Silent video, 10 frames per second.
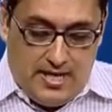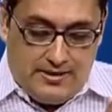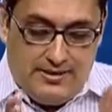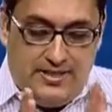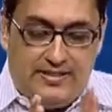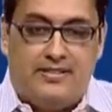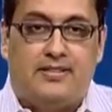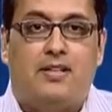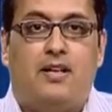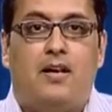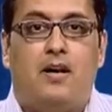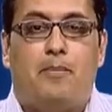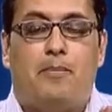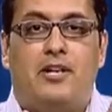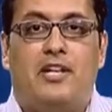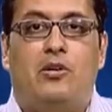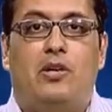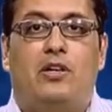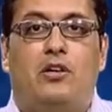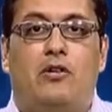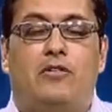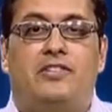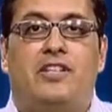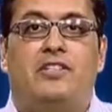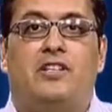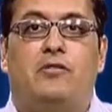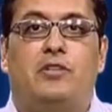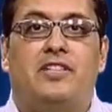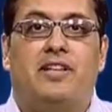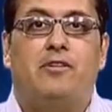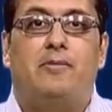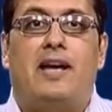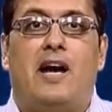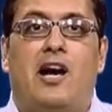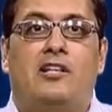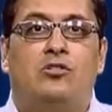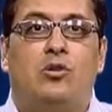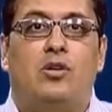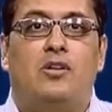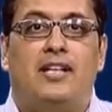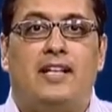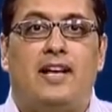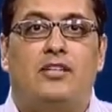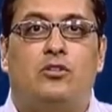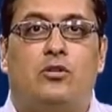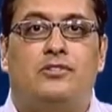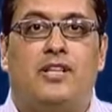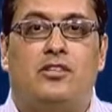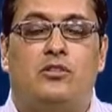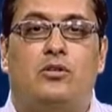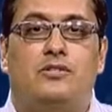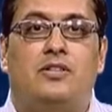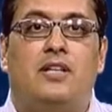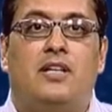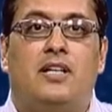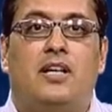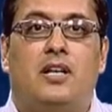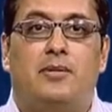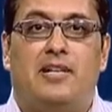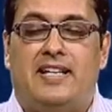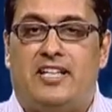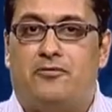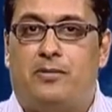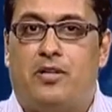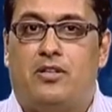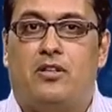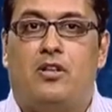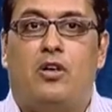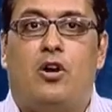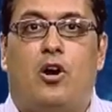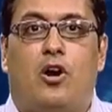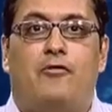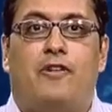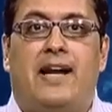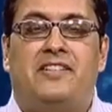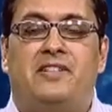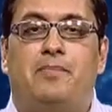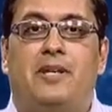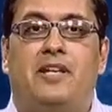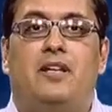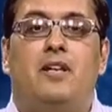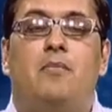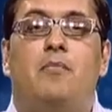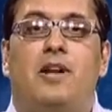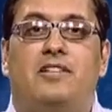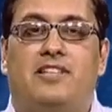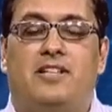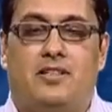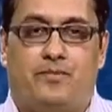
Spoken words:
This particular conversation was given by Arturo Lira dos Santos, criminal expert of ICP Brazil.